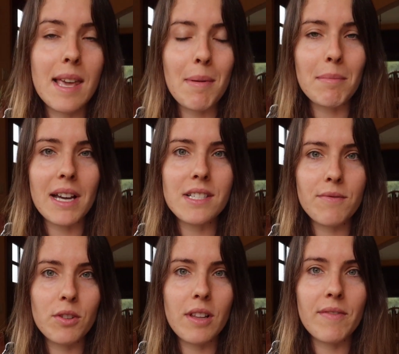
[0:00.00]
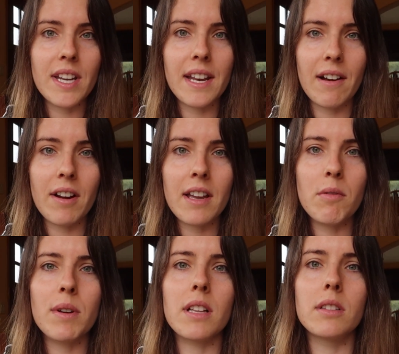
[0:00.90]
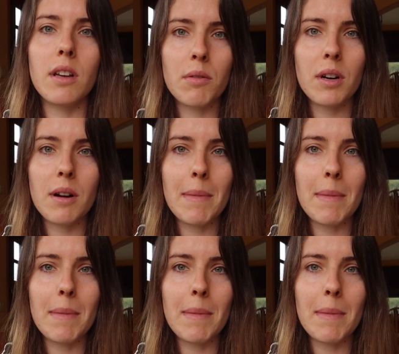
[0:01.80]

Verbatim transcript: Keep in mind, if you live in an area with a lower